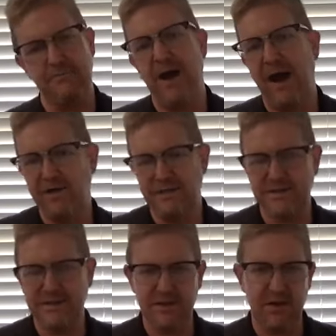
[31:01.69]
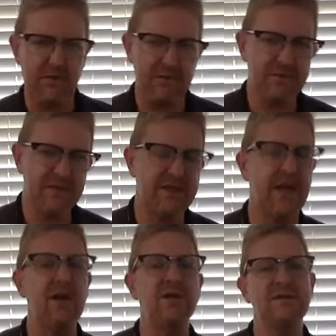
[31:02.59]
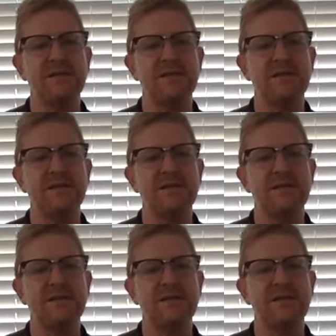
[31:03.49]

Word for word: balancing of the scales